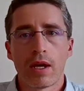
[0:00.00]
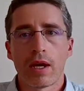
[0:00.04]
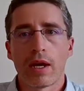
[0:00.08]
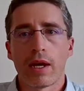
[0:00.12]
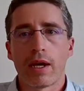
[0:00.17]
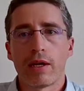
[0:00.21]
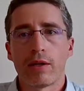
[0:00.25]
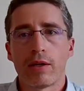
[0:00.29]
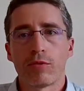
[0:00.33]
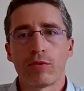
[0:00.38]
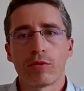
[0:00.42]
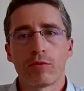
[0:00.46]

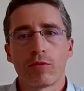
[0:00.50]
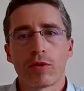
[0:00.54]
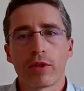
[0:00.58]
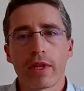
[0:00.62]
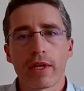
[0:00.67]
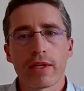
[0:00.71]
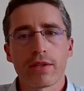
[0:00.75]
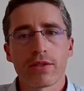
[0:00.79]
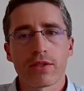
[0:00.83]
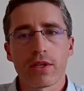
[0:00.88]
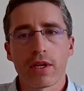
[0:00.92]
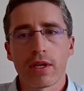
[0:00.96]
What they're
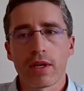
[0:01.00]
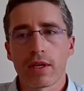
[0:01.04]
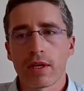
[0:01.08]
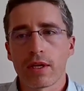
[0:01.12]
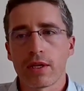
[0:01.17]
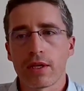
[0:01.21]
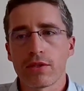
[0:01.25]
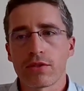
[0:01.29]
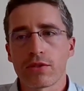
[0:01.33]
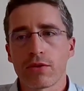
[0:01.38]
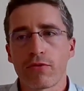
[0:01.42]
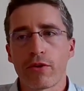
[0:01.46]
seeing
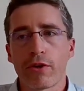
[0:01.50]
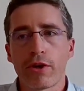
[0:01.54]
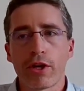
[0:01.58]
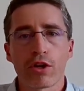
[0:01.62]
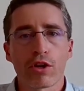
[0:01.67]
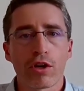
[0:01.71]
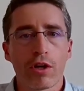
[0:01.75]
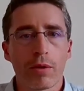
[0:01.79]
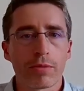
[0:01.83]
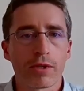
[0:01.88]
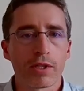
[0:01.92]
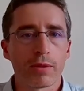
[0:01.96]
is a very
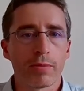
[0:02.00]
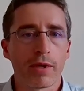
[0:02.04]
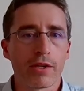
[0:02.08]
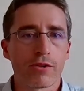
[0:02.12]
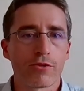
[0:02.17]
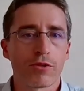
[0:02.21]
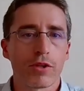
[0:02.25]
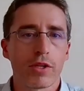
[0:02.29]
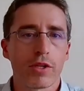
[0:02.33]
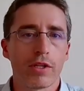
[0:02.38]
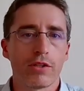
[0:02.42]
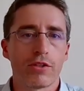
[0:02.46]

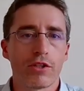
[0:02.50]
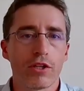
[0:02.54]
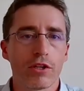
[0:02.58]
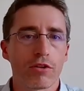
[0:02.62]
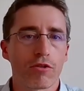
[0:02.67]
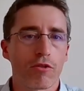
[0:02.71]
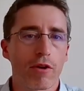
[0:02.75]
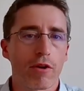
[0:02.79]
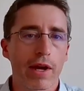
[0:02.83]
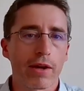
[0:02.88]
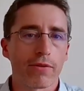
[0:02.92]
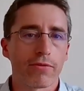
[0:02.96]
complementary
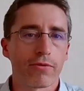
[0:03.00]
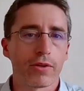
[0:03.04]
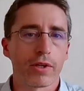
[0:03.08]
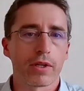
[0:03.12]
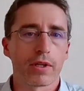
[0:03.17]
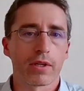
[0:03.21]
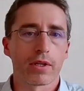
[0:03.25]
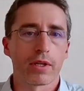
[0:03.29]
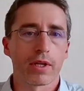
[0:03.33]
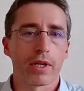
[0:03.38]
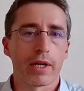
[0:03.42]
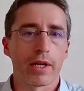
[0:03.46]

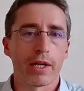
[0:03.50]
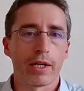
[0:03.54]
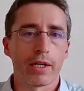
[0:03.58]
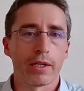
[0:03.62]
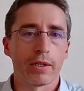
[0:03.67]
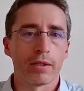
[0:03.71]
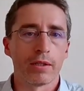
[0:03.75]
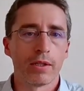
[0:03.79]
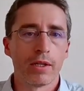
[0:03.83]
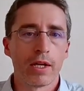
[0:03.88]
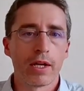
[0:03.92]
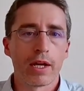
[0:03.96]
geographic
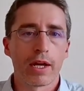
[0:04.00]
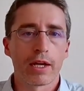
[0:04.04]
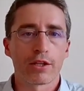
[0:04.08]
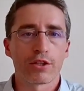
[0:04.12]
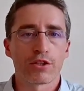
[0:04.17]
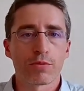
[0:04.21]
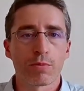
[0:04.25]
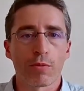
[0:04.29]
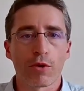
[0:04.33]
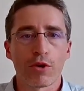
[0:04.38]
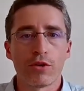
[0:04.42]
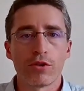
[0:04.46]

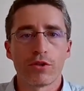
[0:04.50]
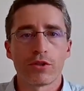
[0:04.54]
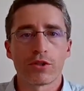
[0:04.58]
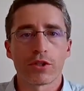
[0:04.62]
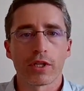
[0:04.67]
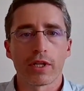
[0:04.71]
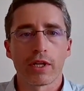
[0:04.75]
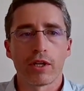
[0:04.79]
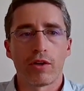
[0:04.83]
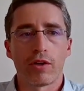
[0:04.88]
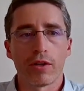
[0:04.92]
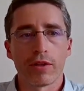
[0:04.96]

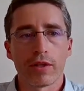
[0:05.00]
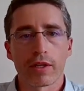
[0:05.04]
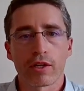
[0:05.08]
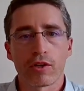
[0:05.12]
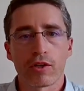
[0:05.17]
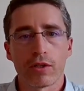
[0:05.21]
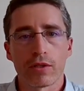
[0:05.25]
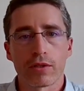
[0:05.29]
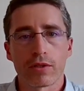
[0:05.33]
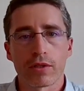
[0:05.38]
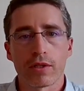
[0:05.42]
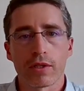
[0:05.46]
exposure on the
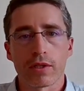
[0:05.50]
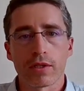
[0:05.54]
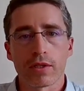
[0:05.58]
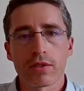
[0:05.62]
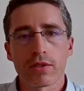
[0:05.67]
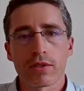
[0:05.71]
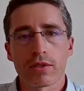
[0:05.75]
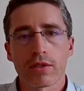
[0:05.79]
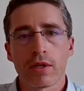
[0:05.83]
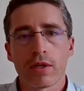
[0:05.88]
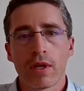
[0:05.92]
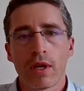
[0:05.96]
continent.